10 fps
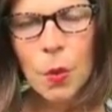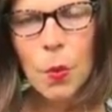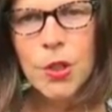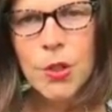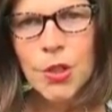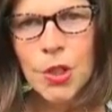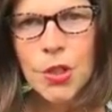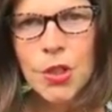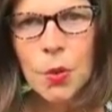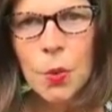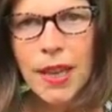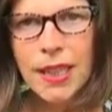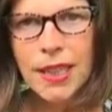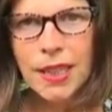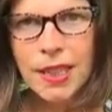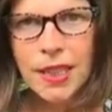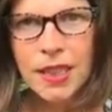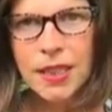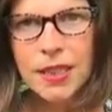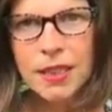When you turn away
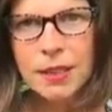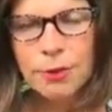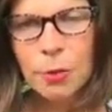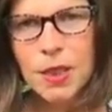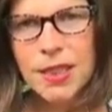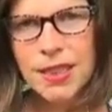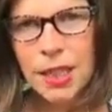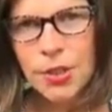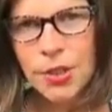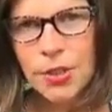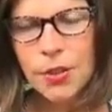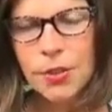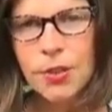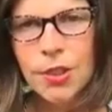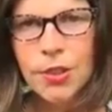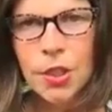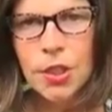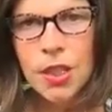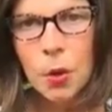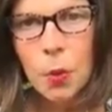from what scares you, you're
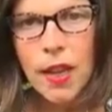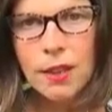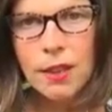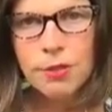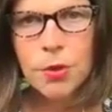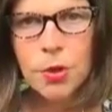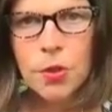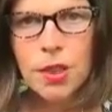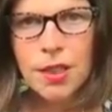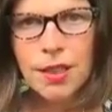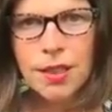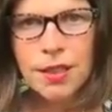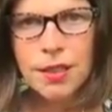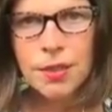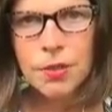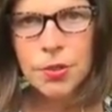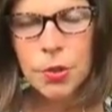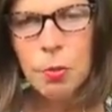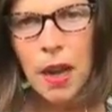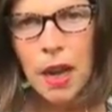turning away from your
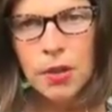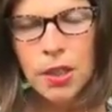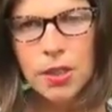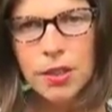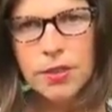true power